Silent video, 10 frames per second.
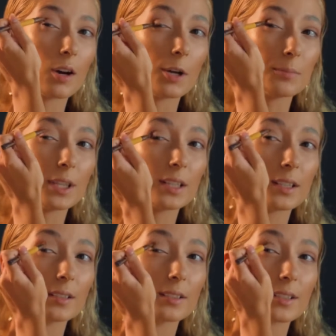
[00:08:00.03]
I'm
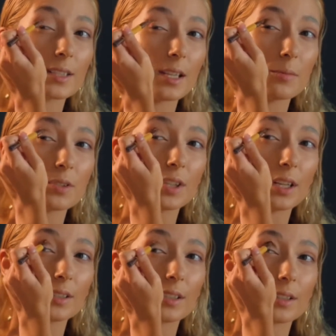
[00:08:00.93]
taking the same
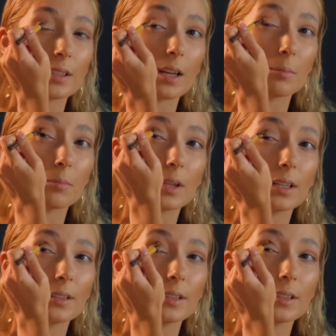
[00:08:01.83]
shade and I'm
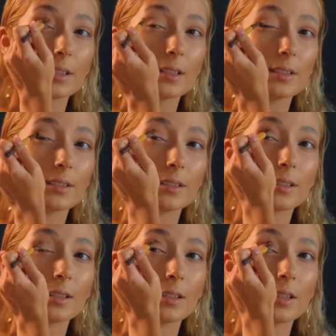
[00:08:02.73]
blending it
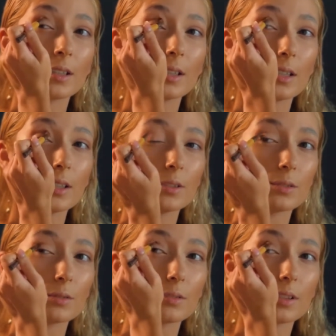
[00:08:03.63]

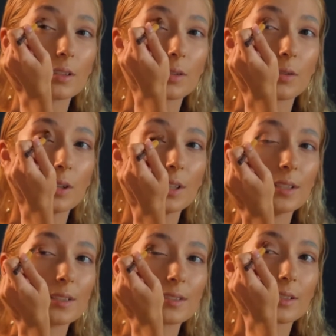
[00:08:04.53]
into the
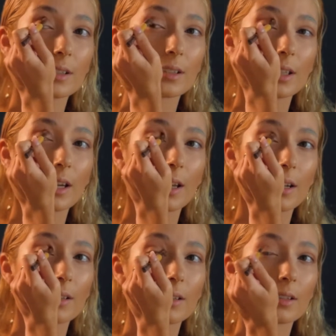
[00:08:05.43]
crease again.